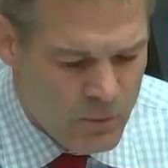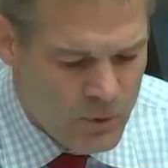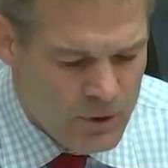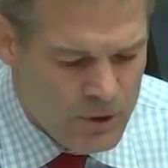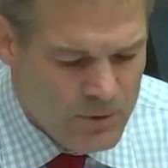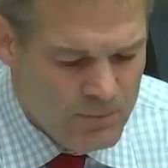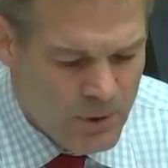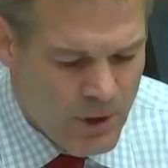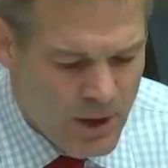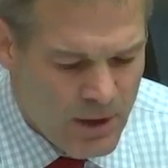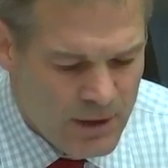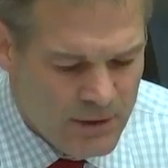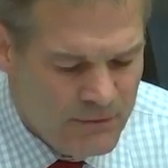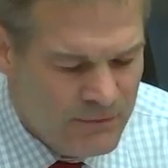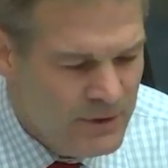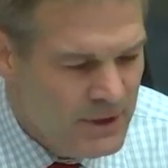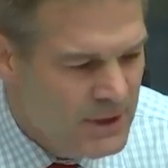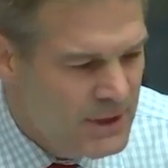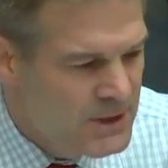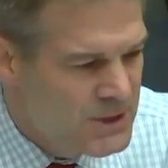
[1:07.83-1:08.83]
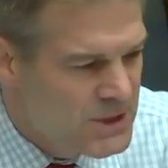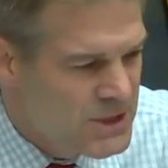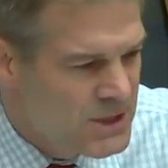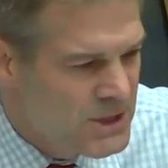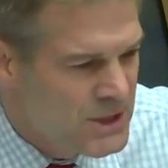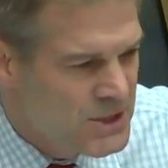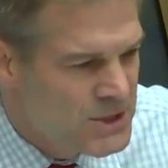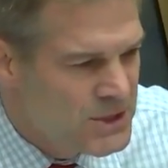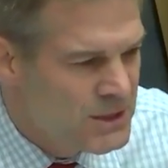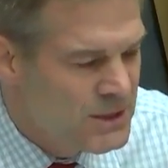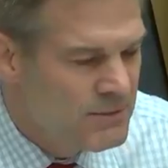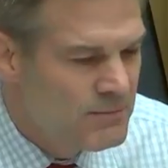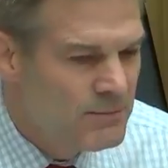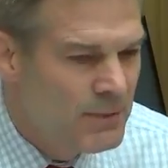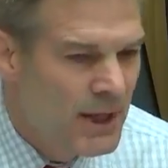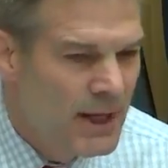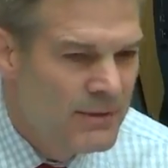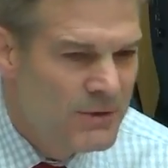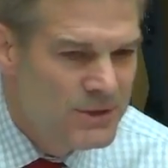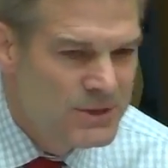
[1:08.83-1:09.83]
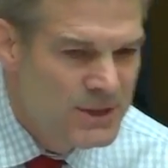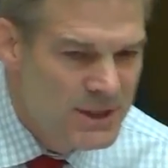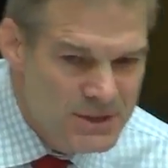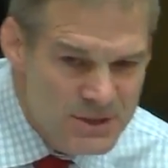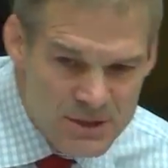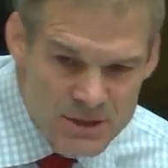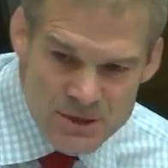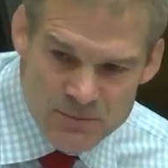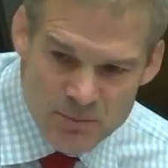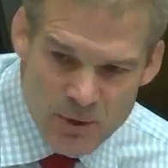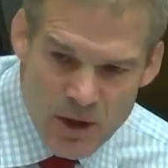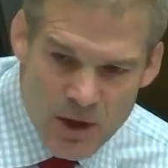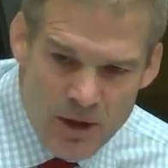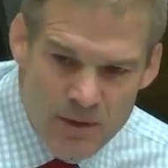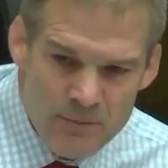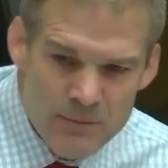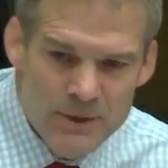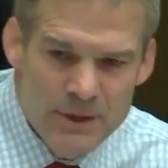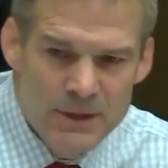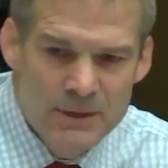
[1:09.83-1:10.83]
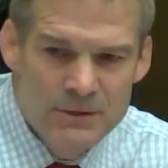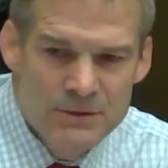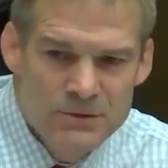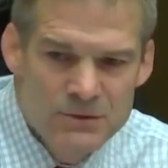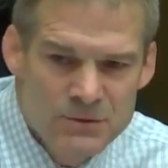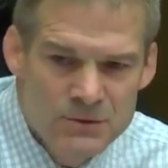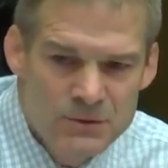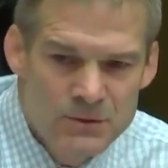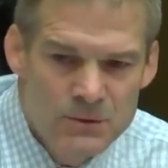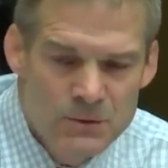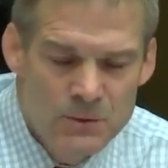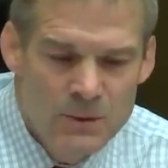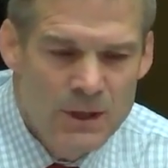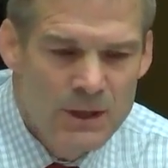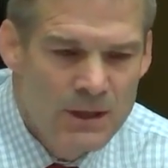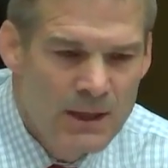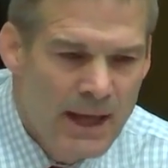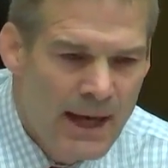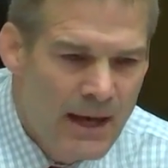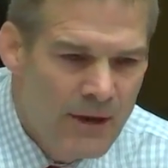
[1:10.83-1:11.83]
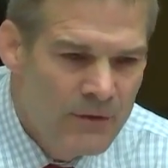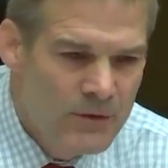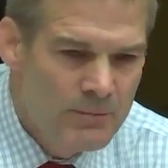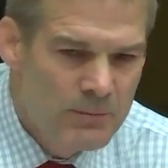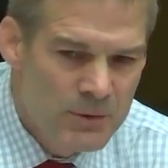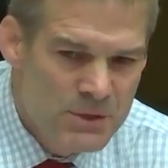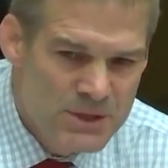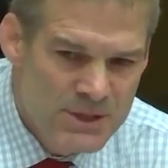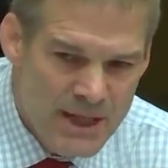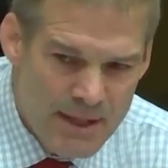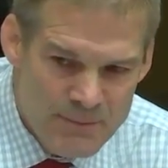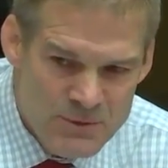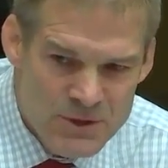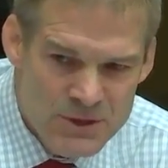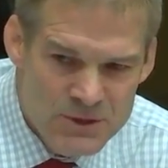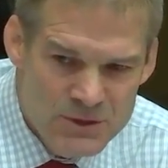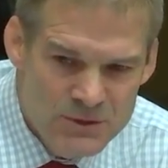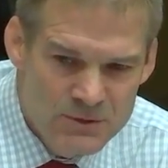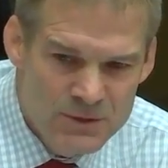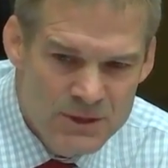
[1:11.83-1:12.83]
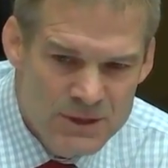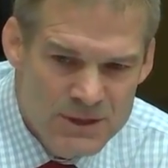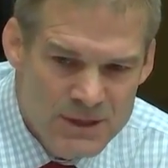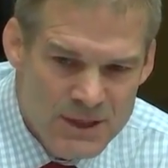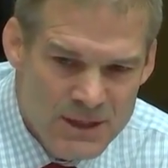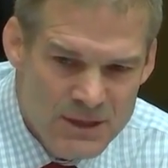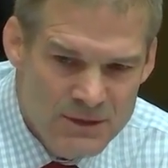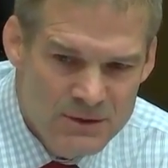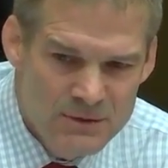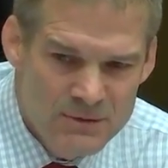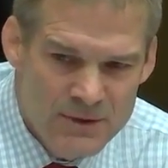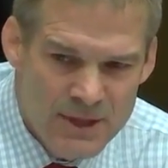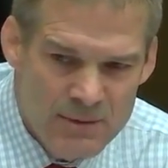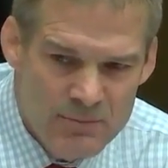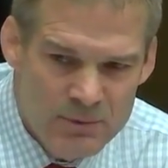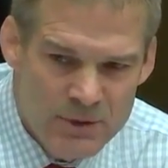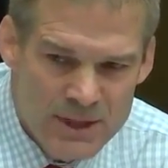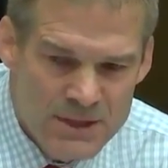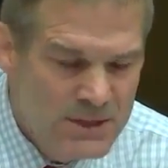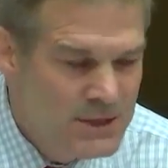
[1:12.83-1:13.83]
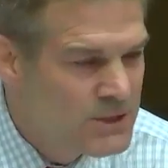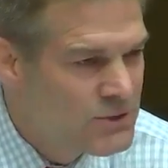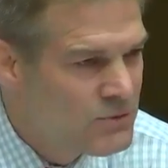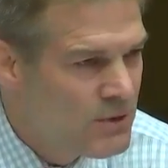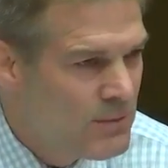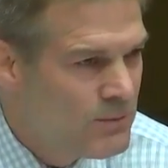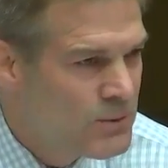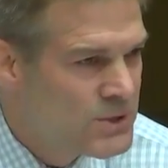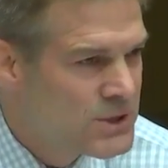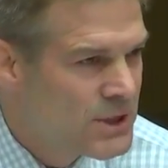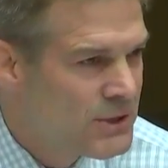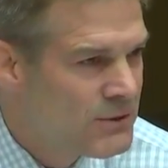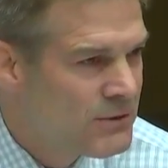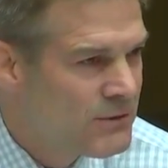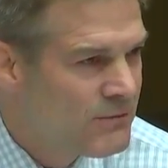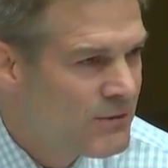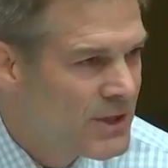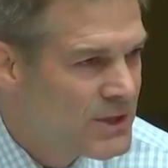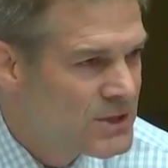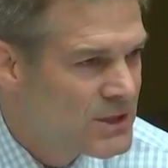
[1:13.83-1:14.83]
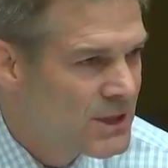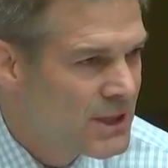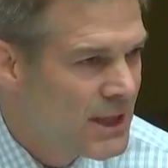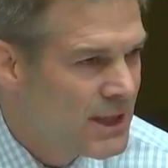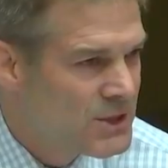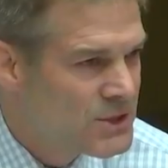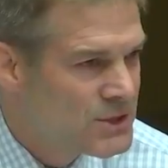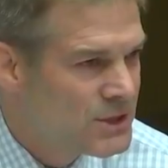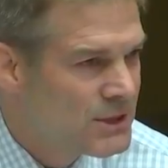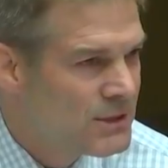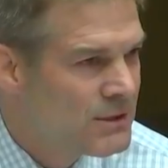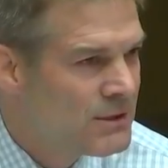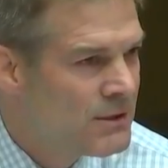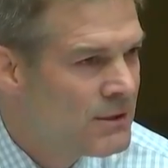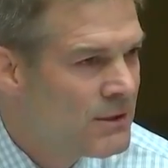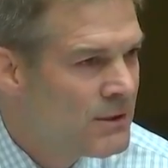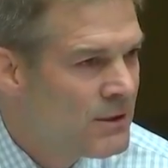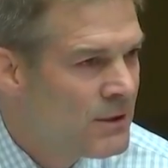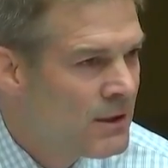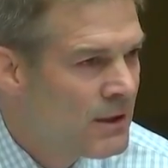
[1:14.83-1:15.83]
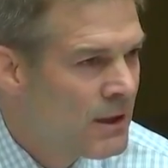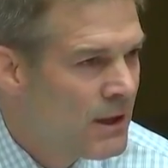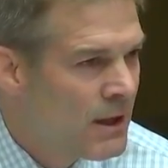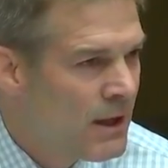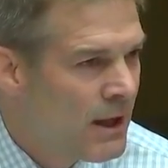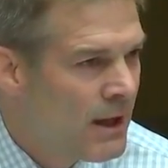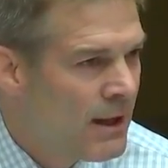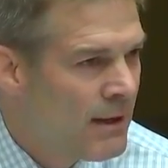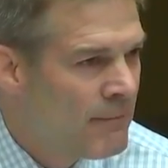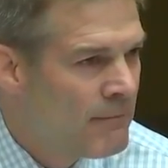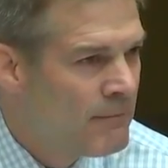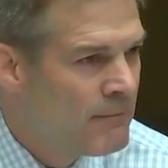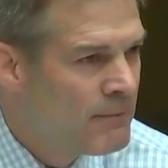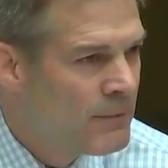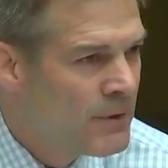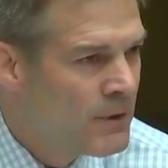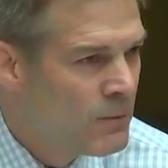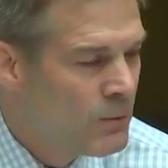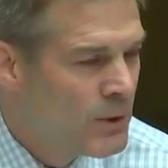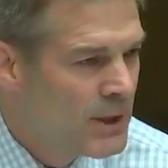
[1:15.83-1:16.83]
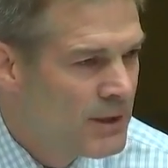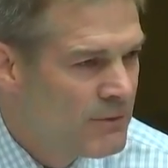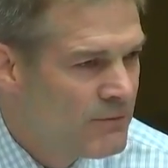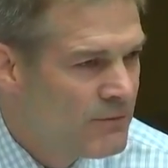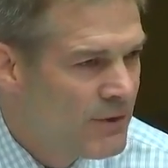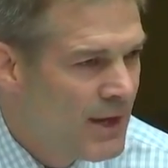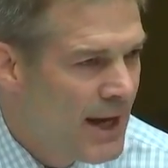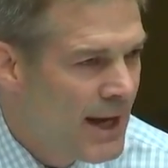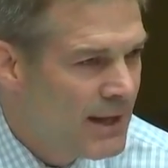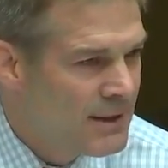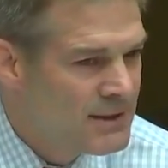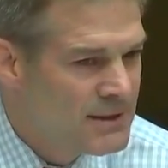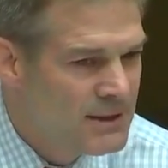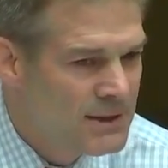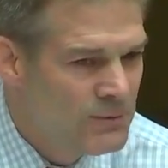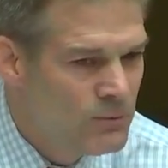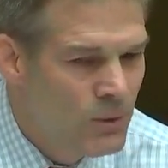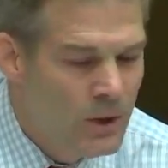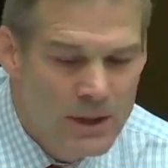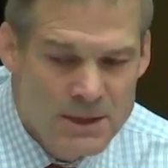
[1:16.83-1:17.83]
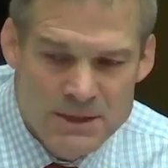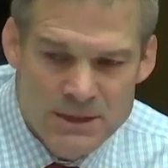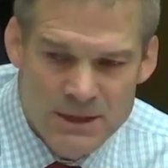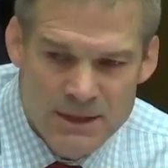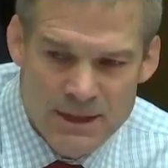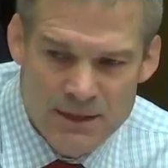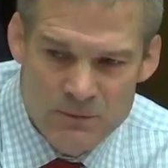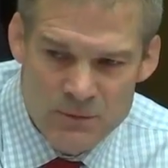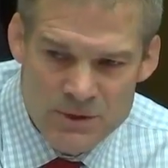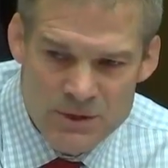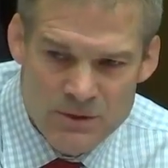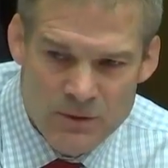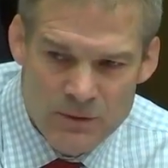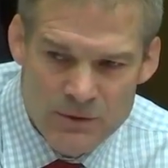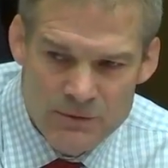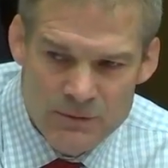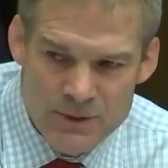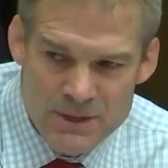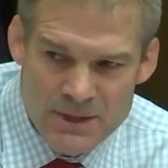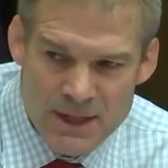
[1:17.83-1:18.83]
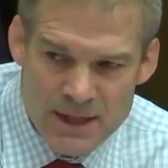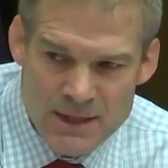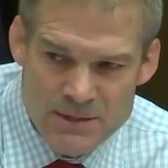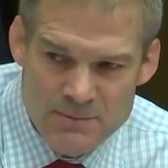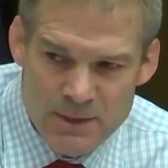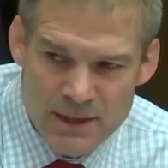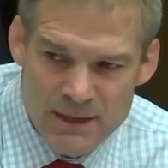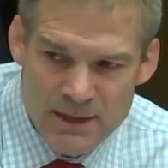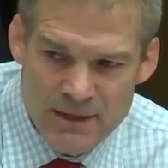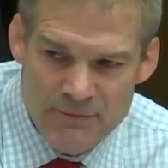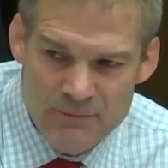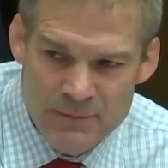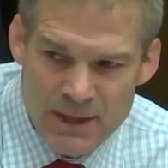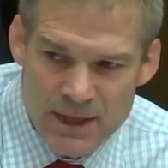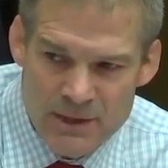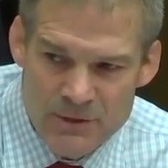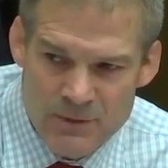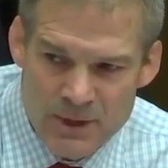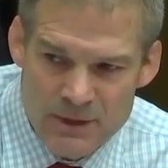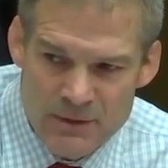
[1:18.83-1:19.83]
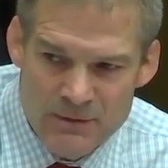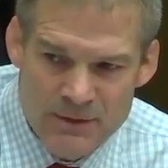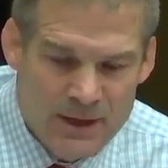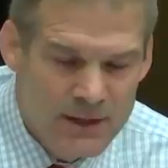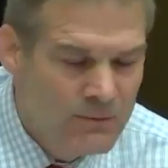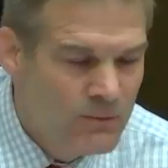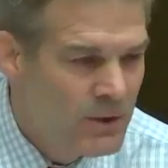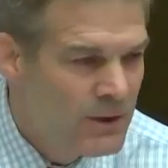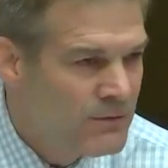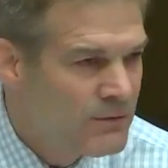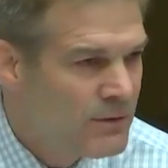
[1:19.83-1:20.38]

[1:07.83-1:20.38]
Were you part of any decision by the Justice Department to allow the perception to continue that President Trump was under investigation when, in fact, he wasn't and was told 3 times by the FBI Director that he